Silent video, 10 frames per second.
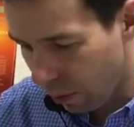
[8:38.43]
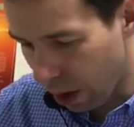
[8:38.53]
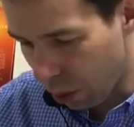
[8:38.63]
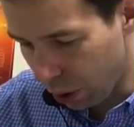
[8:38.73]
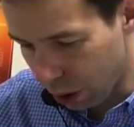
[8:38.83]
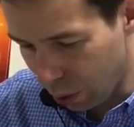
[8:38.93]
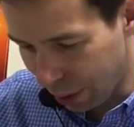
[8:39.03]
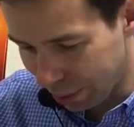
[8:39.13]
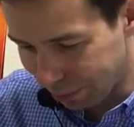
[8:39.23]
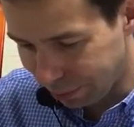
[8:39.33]
Now, where are
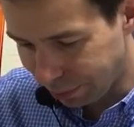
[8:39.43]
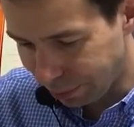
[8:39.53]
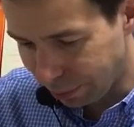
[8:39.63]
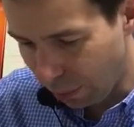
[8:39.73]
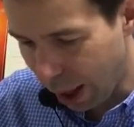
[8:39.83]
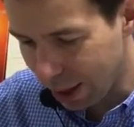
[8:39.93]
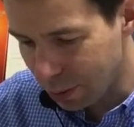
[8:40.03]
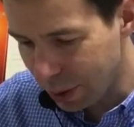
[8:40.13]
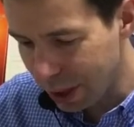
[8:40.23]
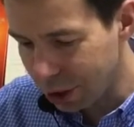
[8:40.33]
we?
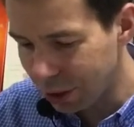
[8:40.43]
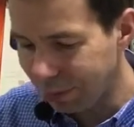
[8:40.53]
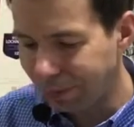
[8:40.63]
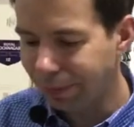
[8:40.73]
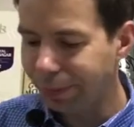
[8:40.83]
Expedition.